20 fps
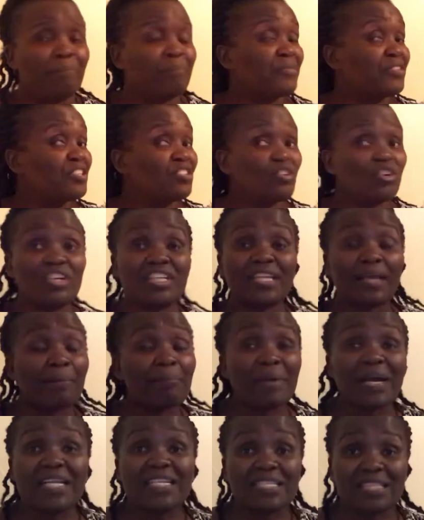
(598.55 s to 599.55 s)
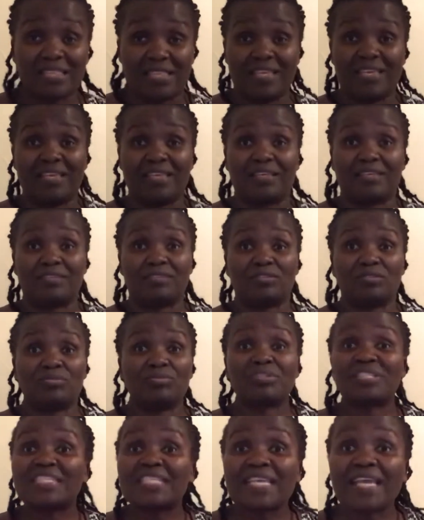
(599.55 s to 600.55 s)
It's not a bad thing to
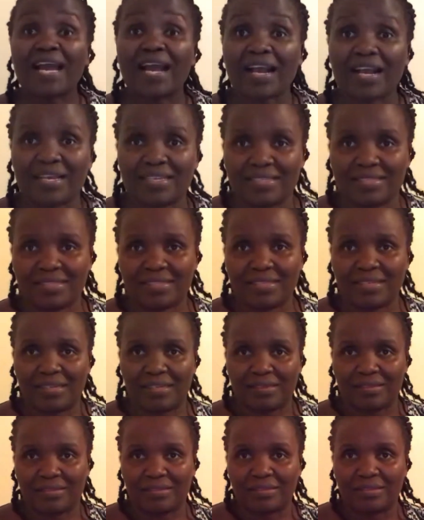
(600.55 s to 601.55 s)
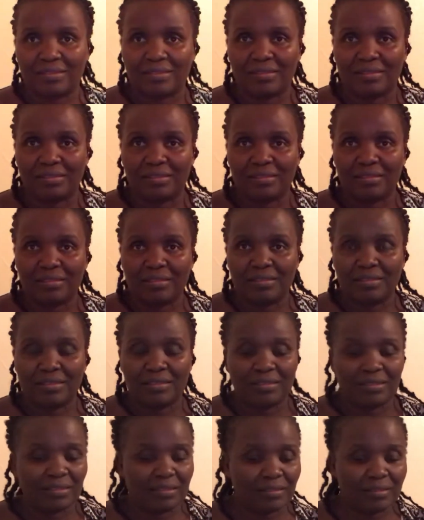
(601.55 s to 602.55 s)
see a counselor.
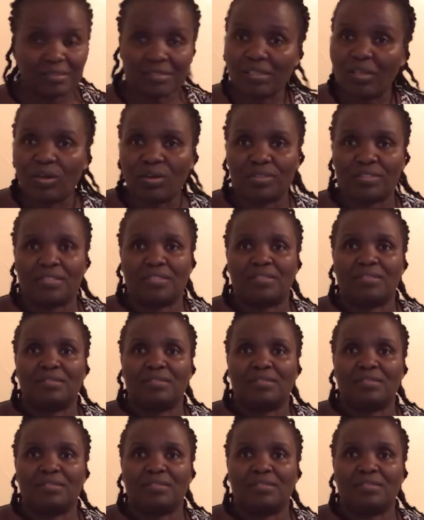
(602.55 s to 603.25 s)
It's not.